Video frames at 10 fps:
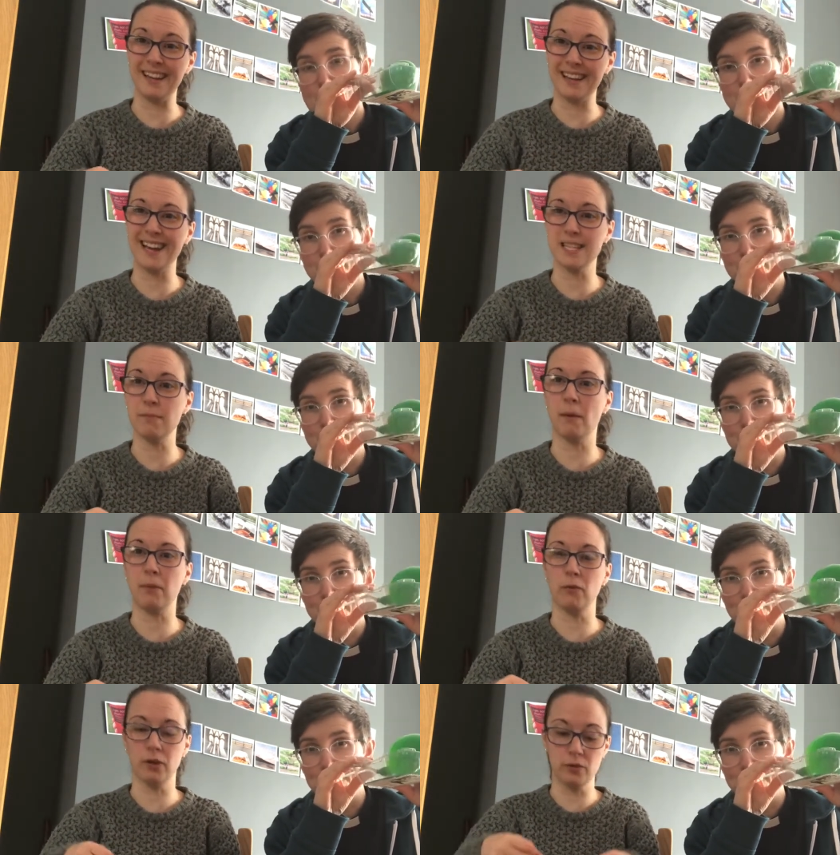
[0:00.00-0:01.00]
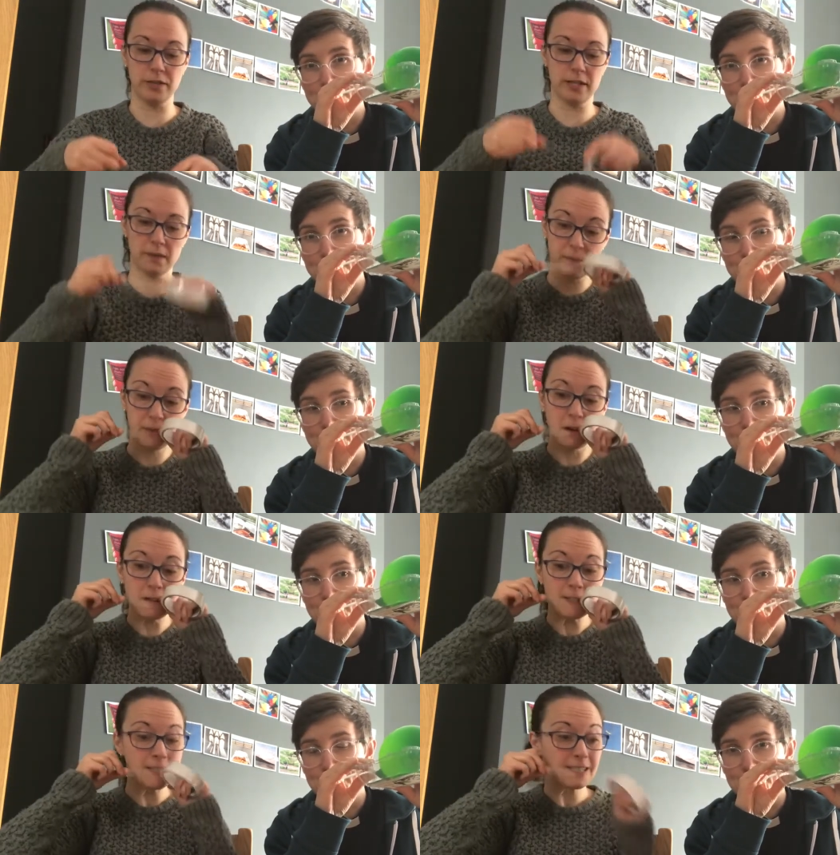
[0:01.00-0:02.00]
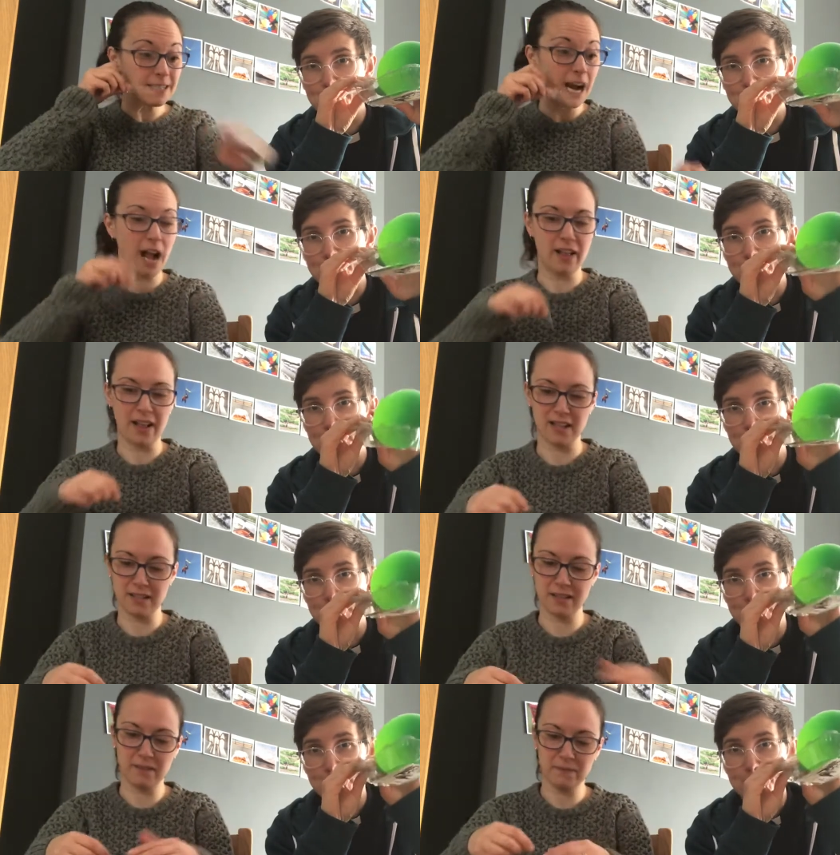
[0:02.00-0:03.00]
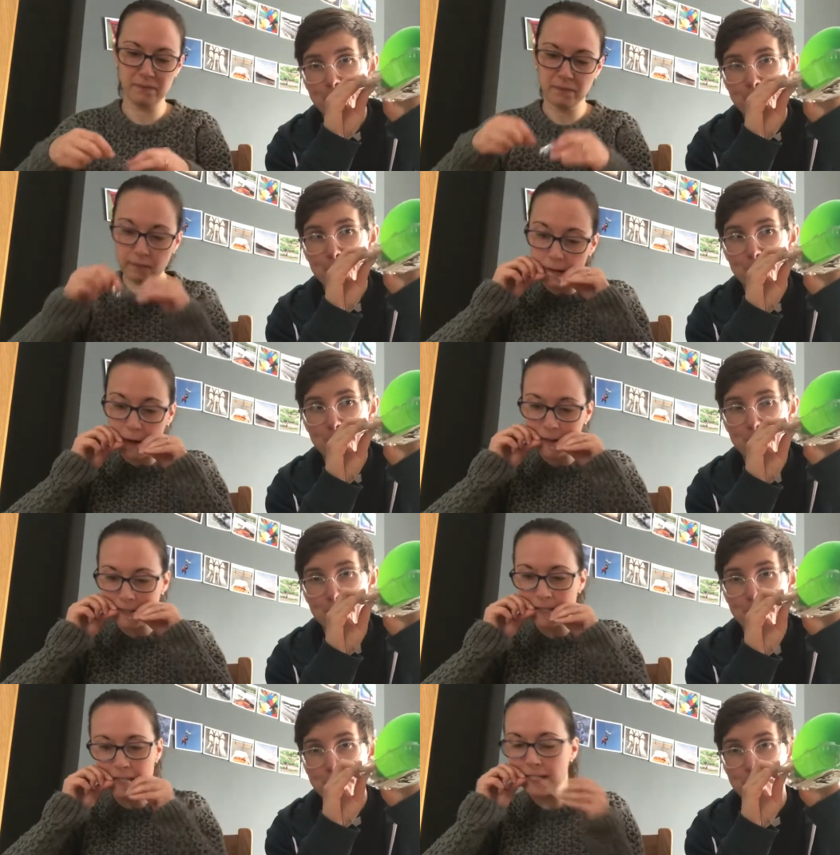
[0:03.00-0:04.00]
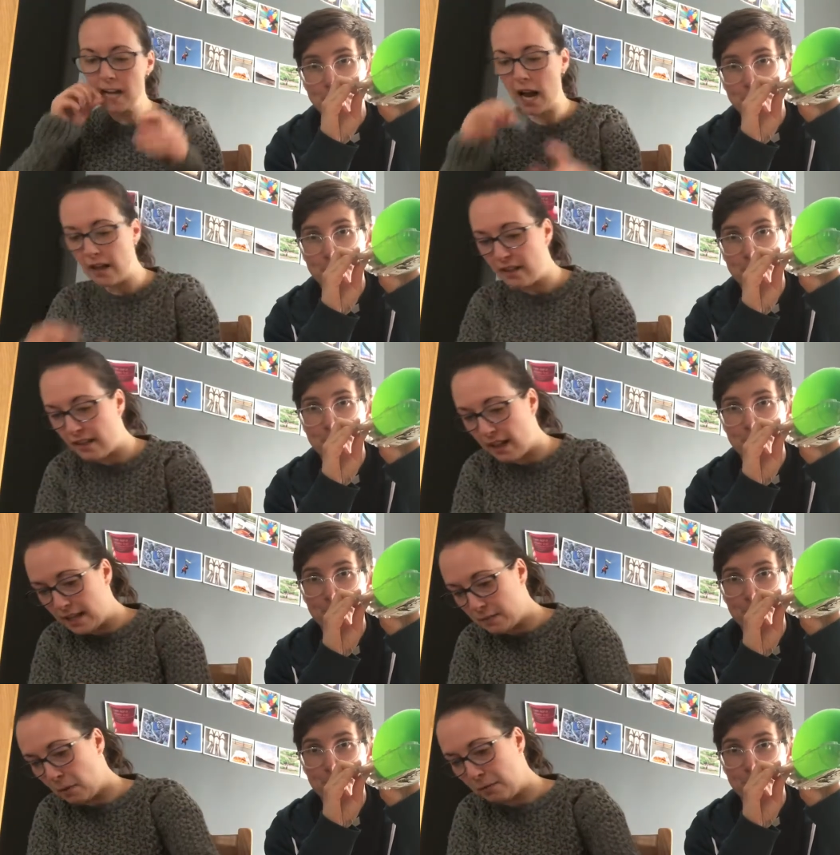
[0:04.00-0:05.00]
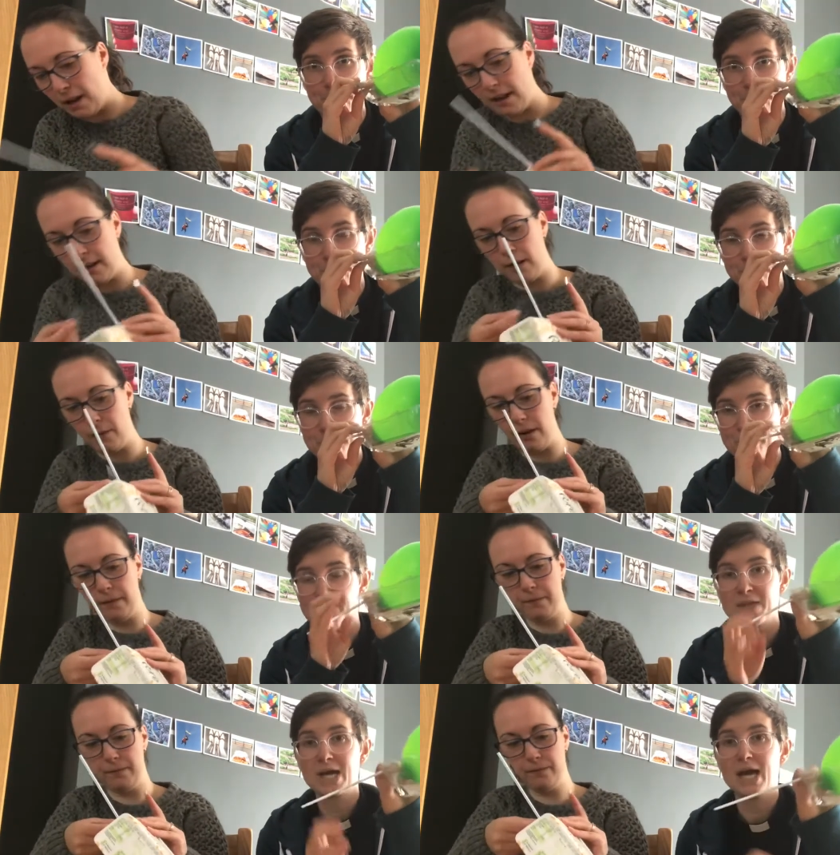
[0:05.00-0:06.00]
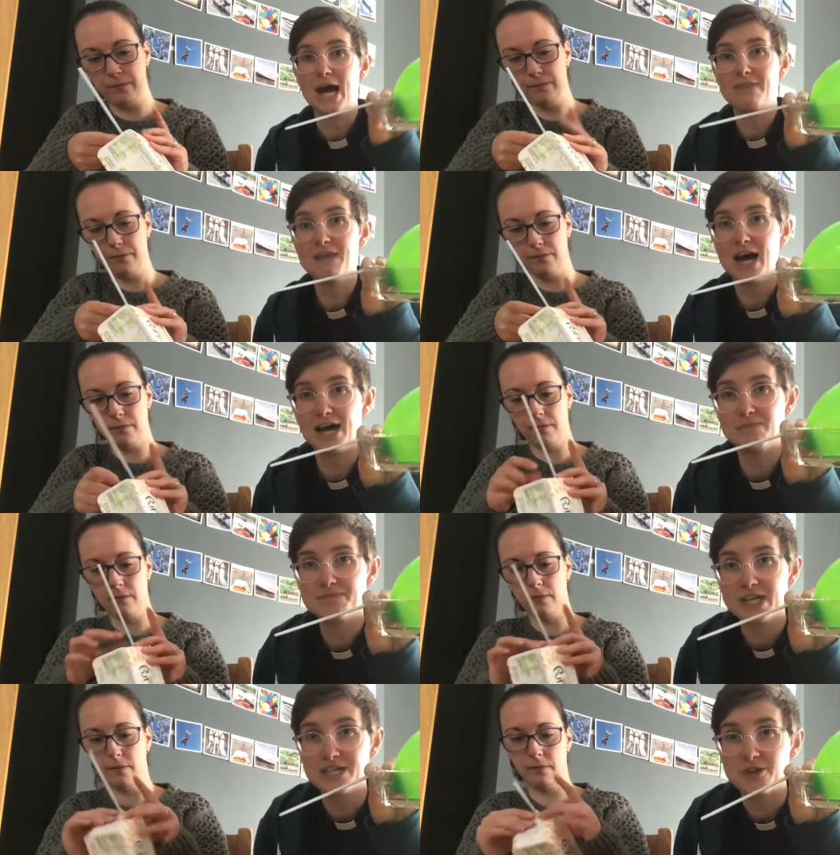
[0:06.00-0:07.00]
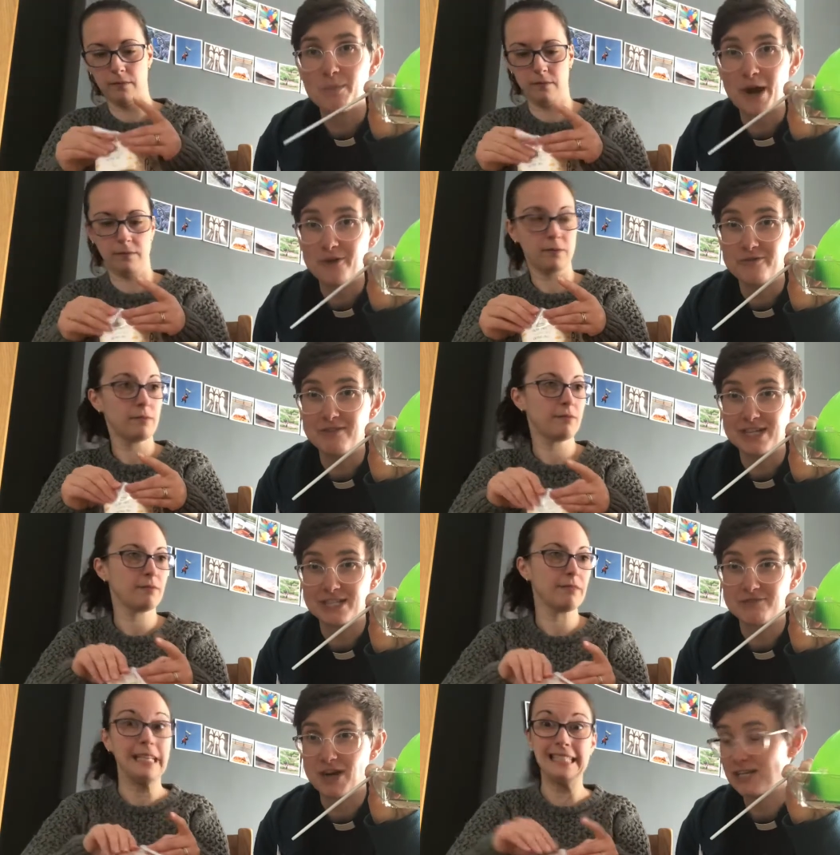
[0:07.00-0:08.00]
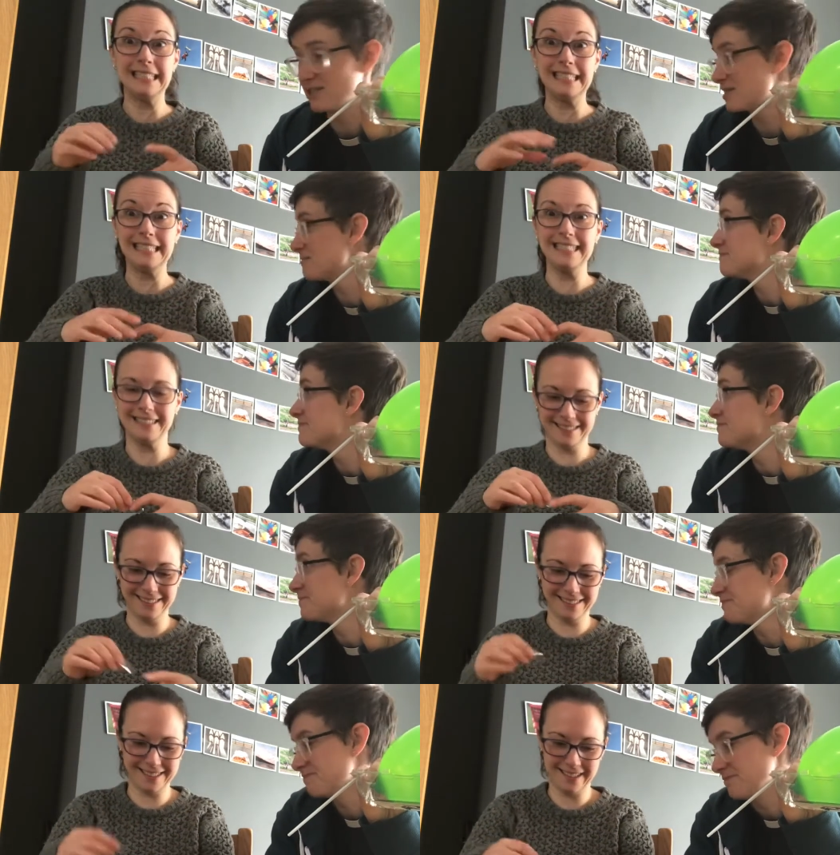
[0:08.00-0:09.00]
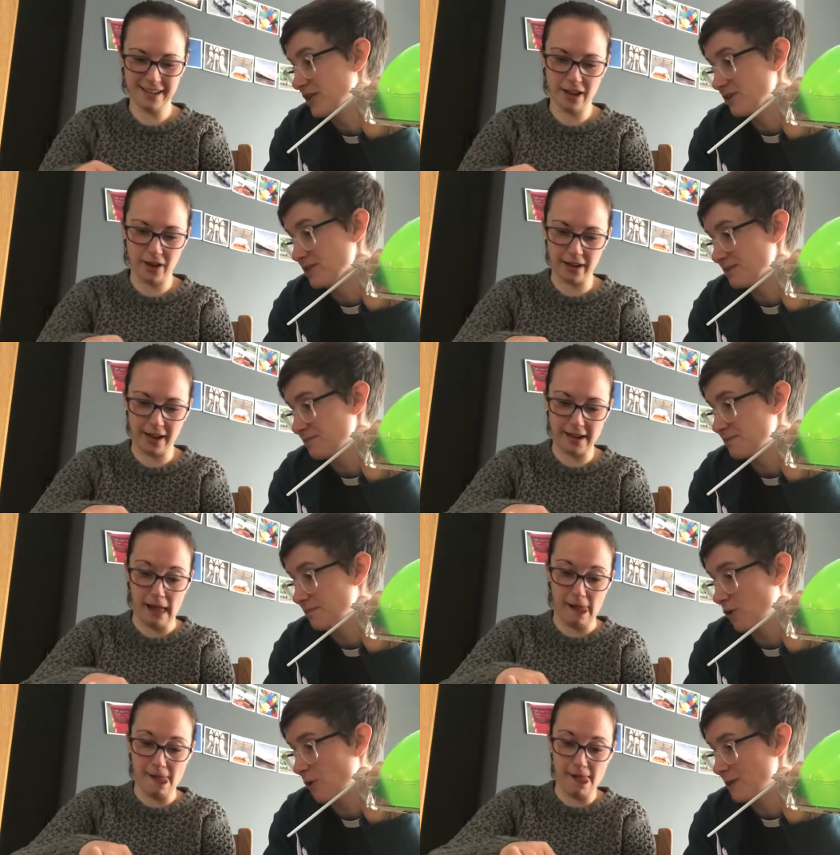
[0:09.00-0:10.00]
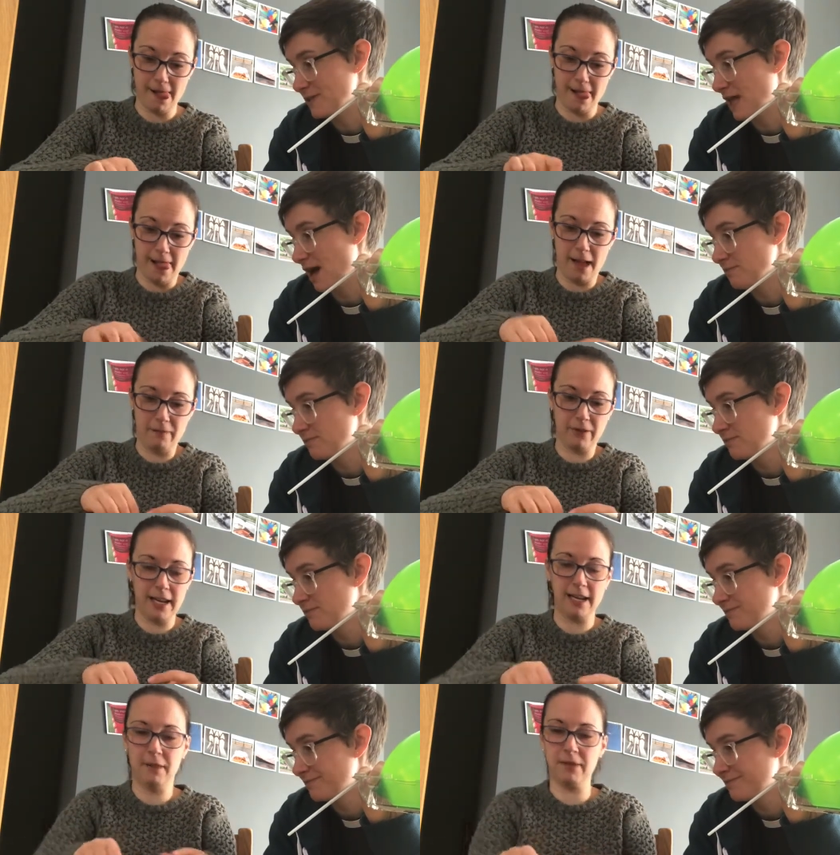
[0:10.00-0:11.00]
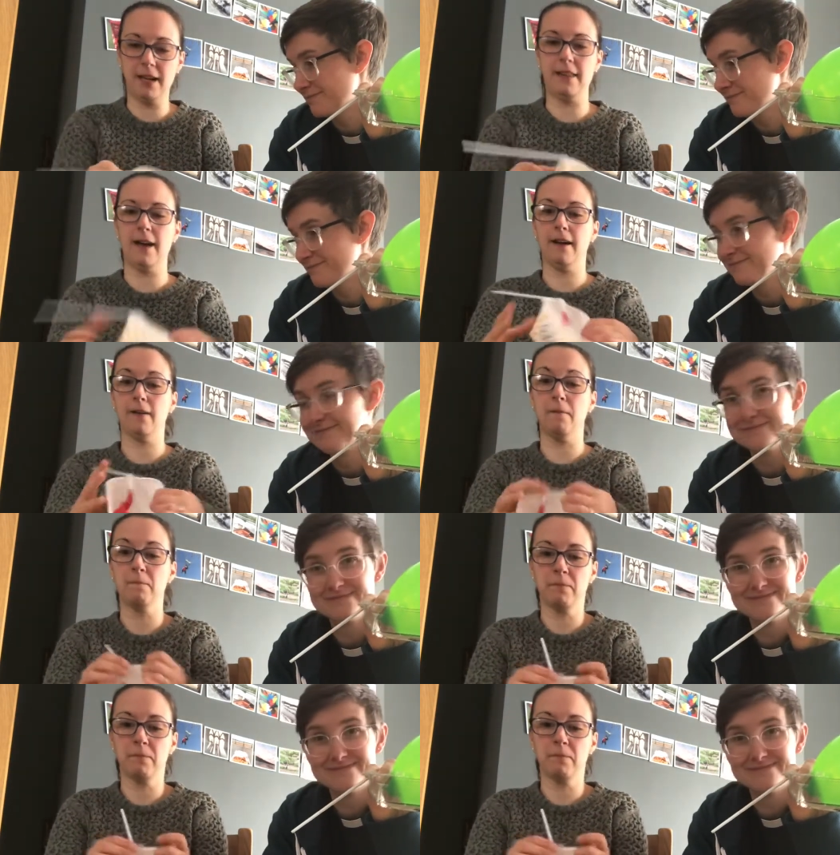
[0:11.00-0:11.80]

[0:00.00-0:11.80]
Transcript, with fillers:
Speaker 1: case my boat loses. That's my plan anyway.
Speaker 2: And that is your boat ready to race. Yours okay. is almost there.
Speaker 1: I'm really, I'm nearly there. Hang on.